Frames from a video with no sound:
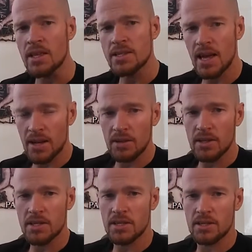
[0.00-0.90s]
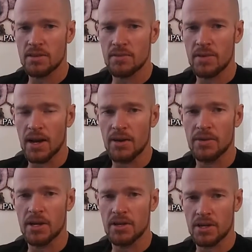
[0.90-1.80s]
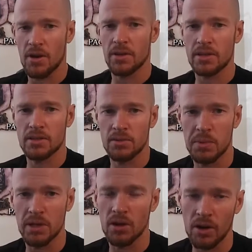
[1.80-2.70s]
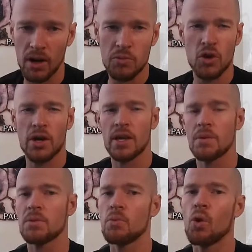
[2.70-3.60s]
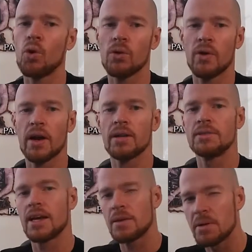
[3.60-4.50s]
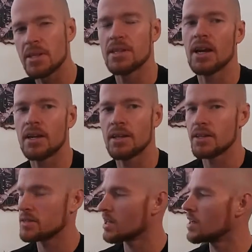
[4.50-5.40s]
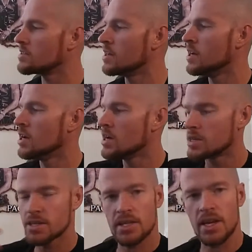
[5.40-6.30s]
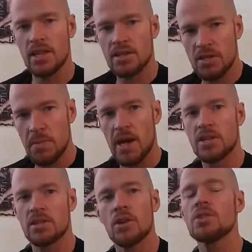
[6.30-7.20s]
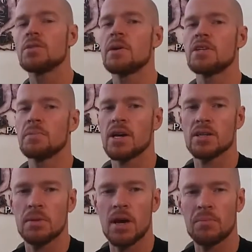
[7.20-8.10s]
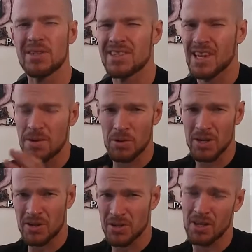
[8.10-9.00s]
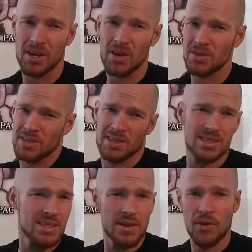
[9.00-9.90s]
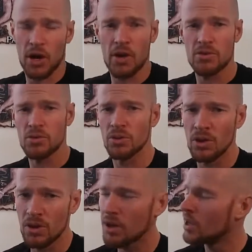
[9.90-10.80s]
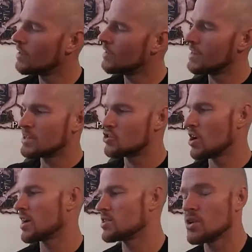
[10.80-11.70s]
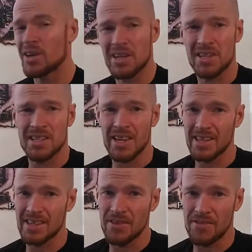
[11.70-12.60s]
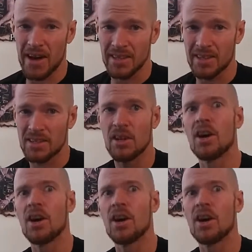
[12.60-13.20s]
this video is going into a bit longer. I'm trying to keep them all around 10 minutes and under these days, just to get smashed, not so much smashing out, but just keep you interested. I know if I go too long, drags on, and you see the fact that it's